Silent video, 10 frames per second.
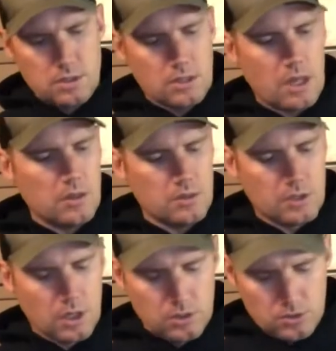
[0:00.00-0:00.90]
tethered
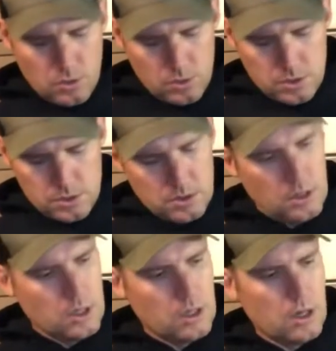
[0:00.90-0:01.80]
Skeletors
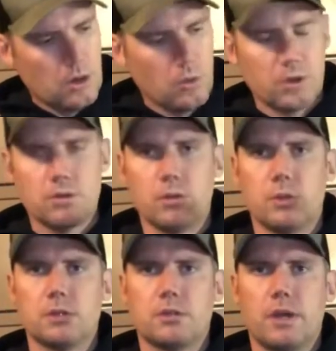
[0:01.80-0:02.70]
worked really
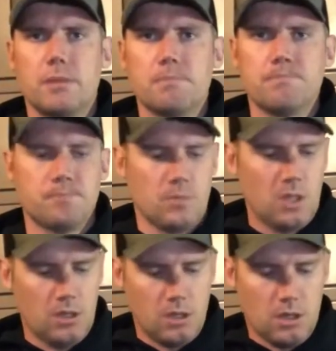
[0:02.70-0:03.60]
well today.
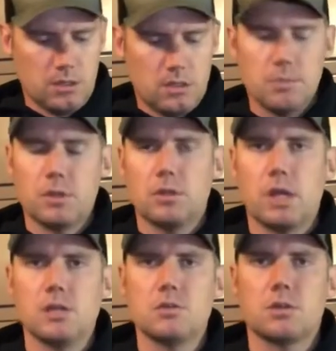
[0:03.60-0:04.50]
Typically I
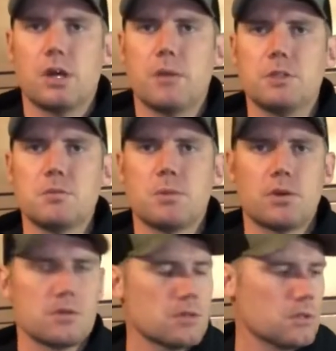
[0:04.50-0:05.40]
use climbing
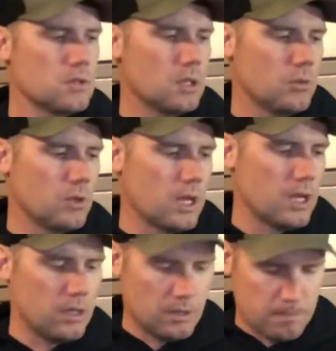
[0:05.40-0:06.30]
spurs when I
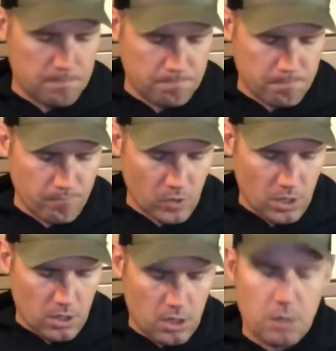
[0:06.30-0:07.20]

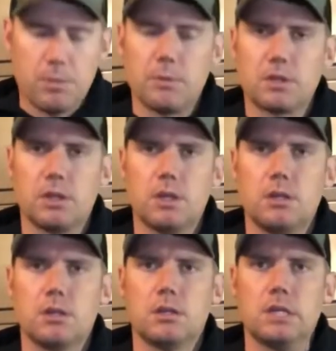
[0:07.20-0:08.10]
hunt public land.
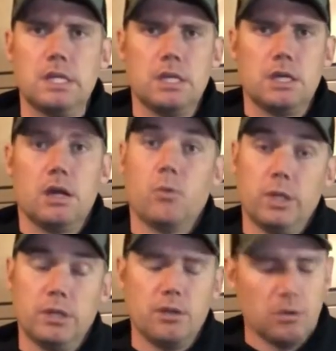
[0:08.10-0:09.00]
when
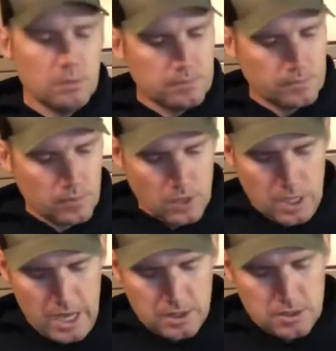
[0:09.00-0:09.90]
legal.
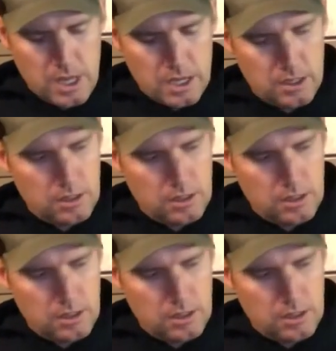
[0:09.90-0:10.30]
I decided